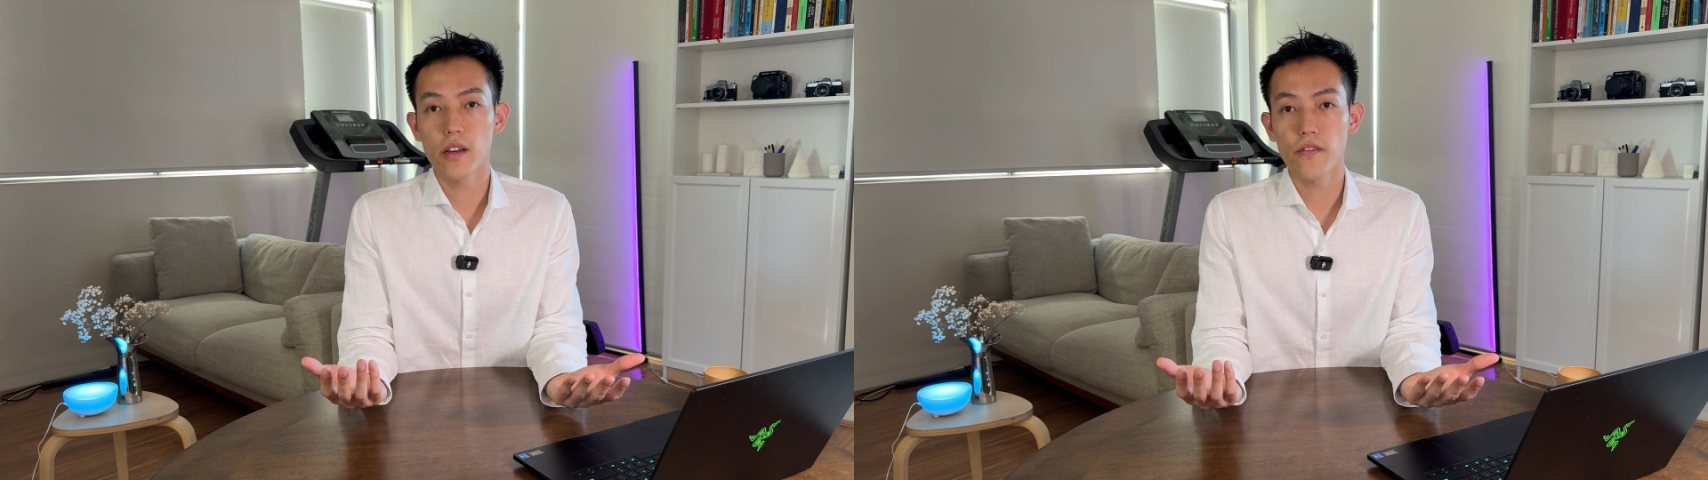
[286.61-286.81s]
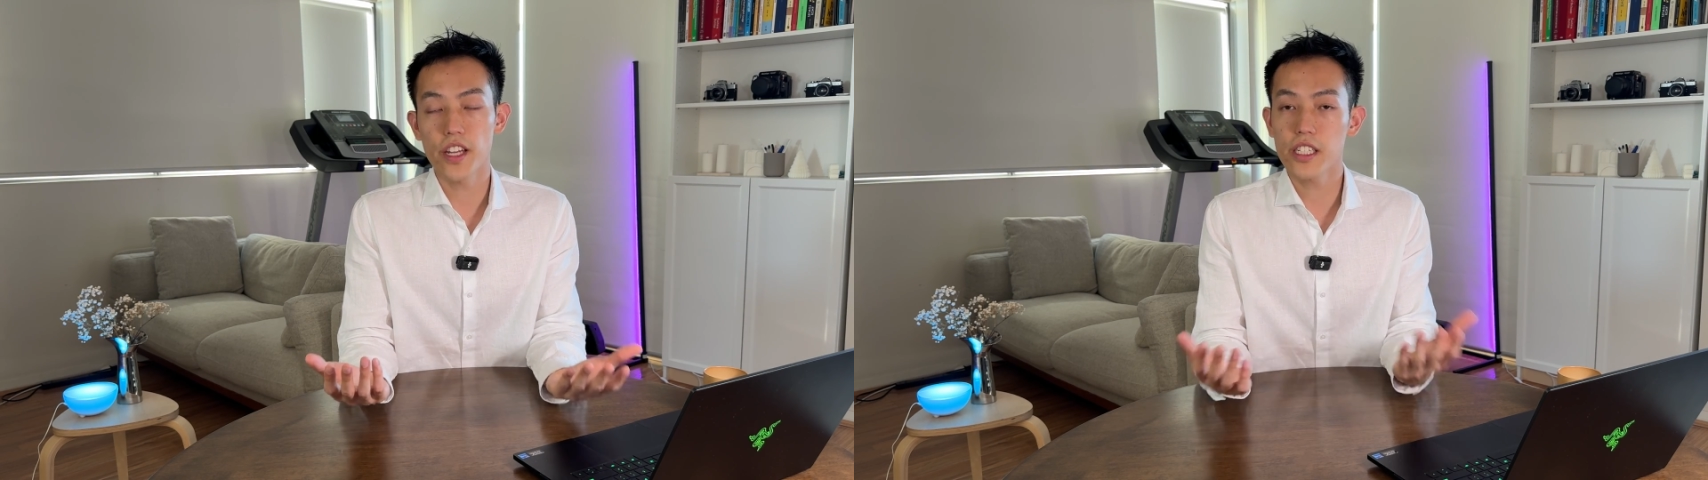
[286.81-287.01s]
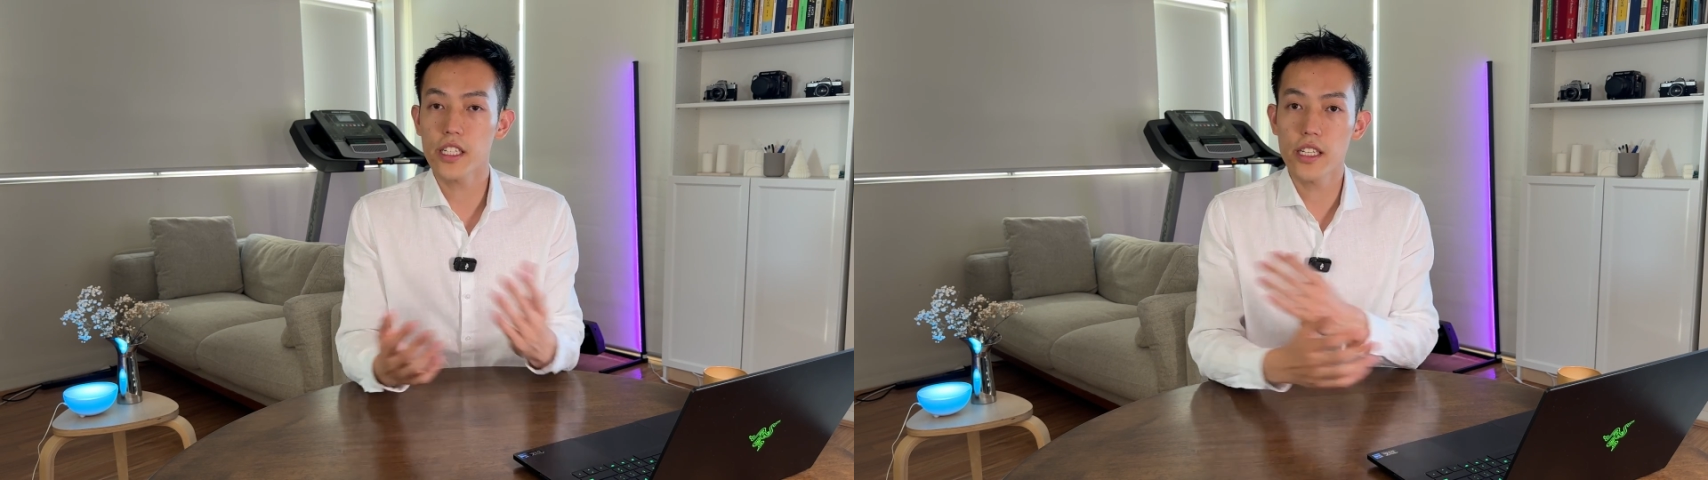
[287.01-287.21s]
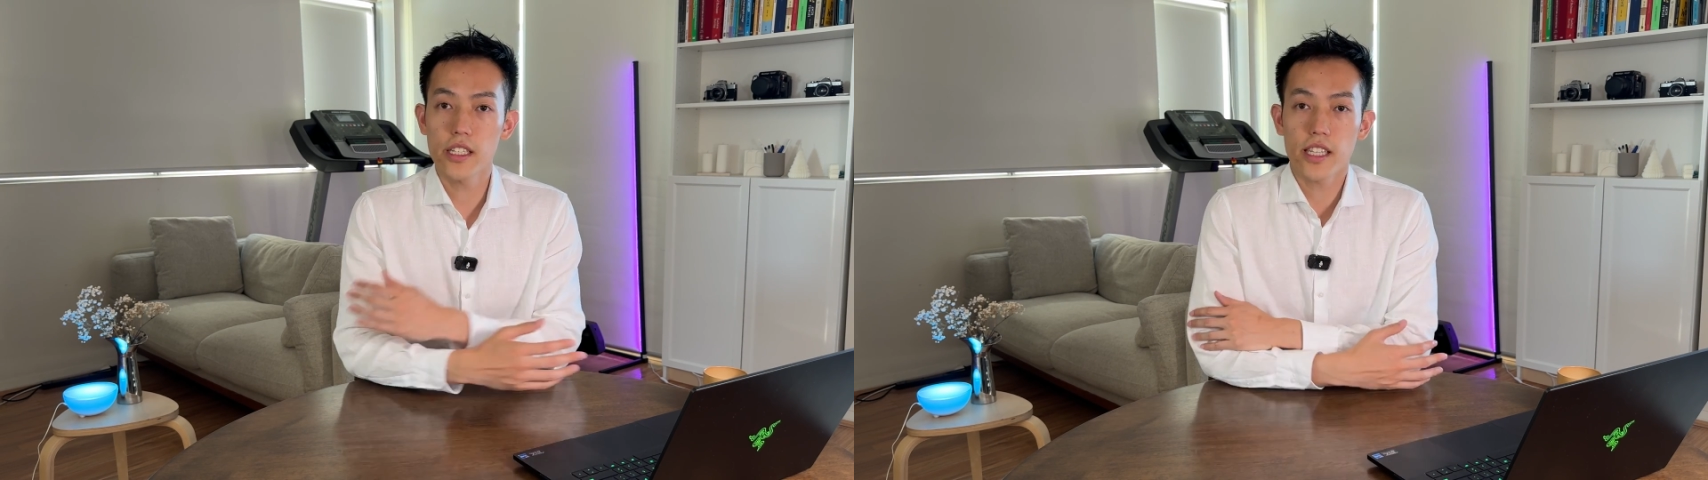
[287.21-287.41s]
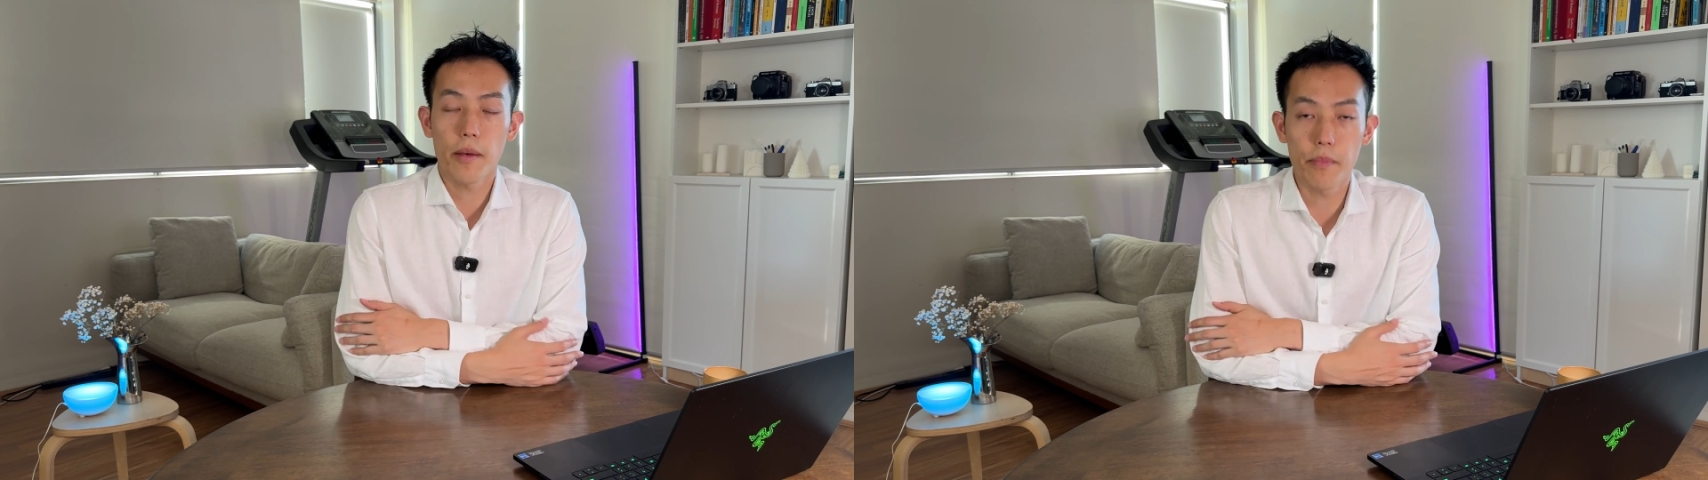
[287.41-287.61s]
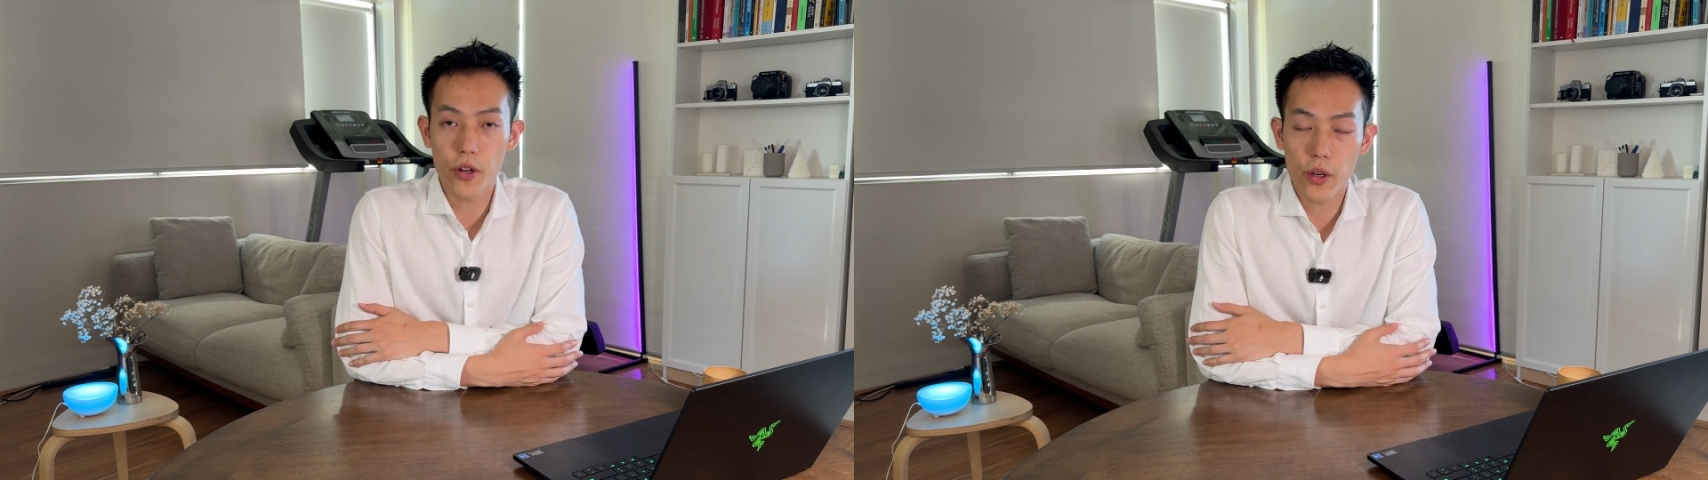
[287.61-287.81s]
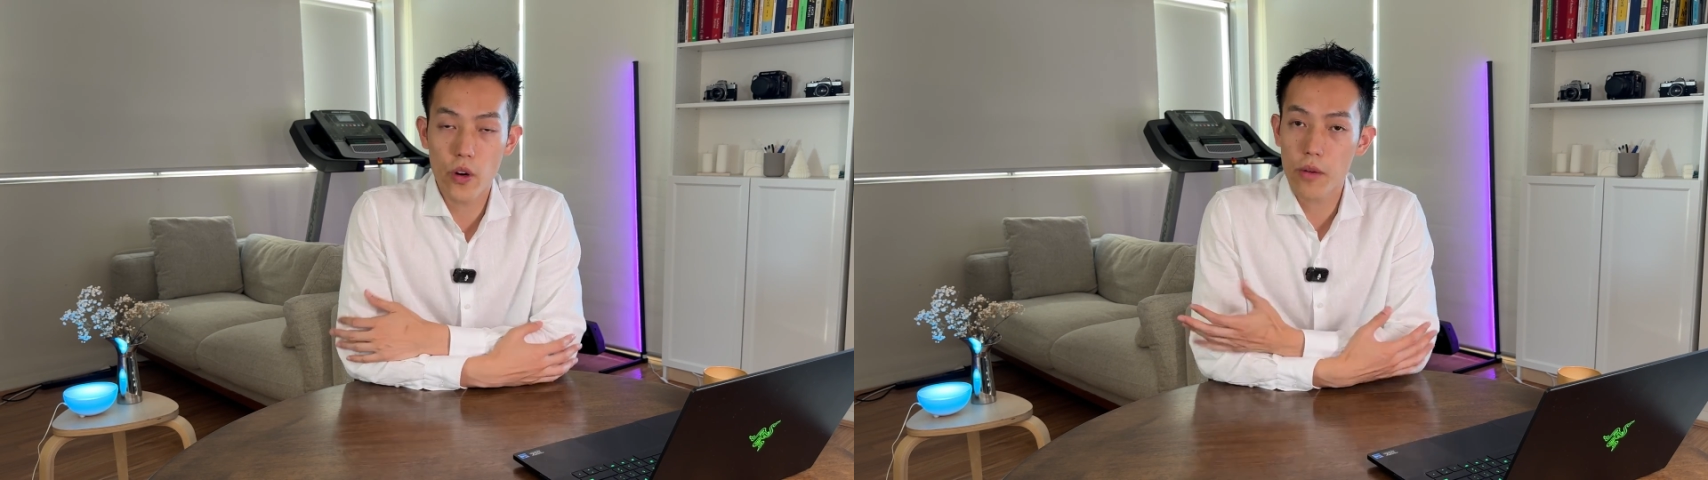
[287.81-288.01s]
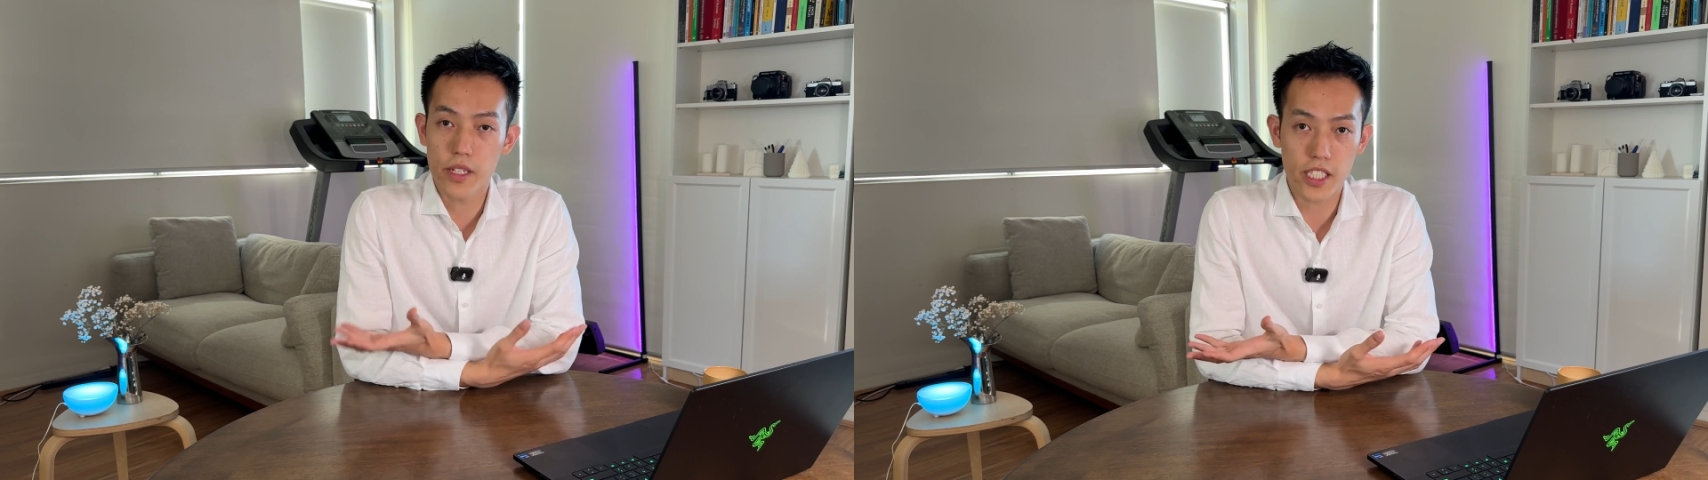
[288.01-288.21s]
finishes, and building
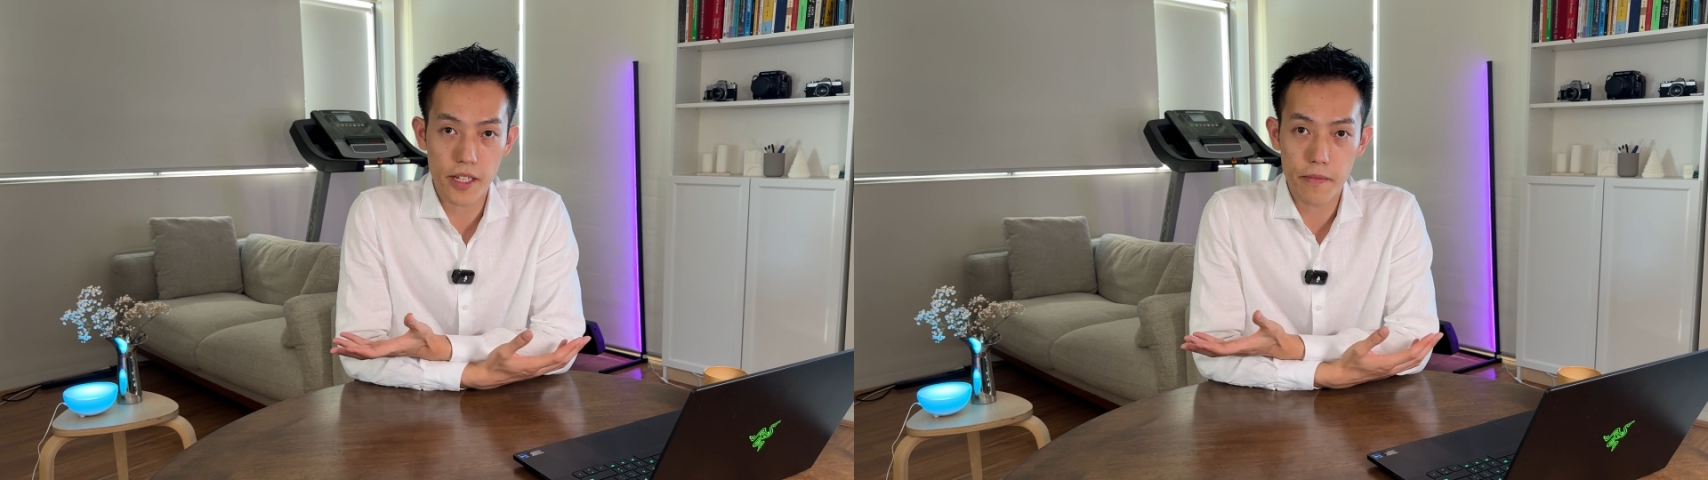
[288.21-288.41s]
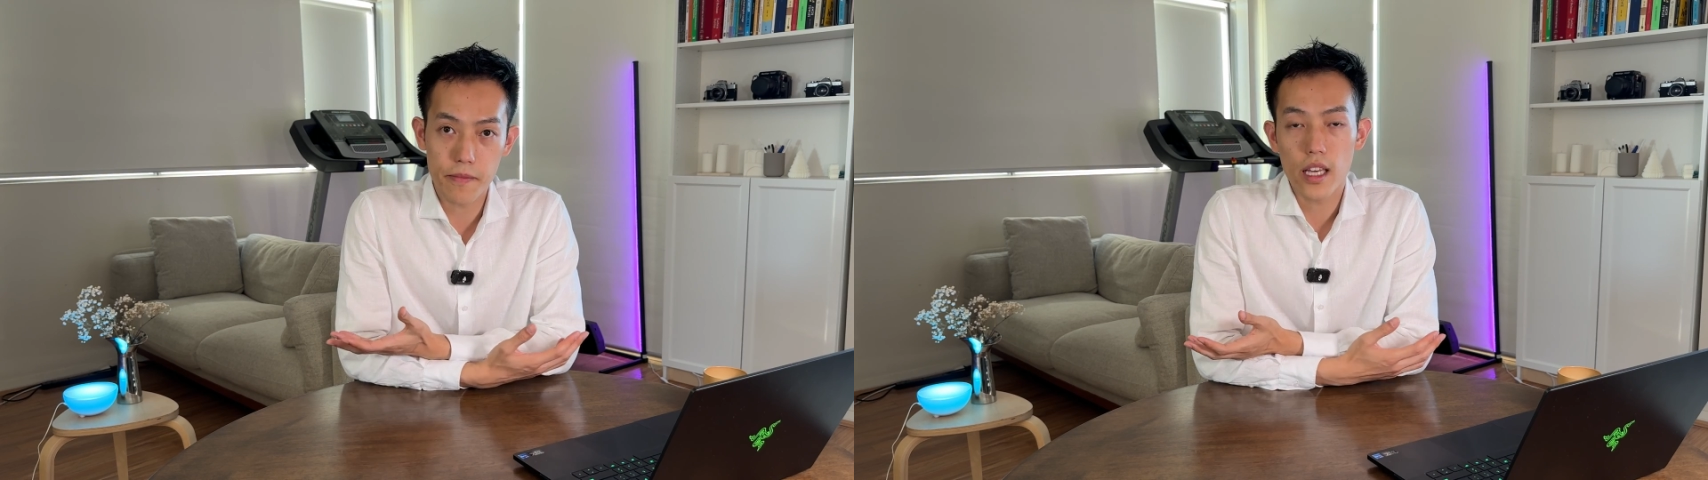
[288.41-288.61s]
workmanship.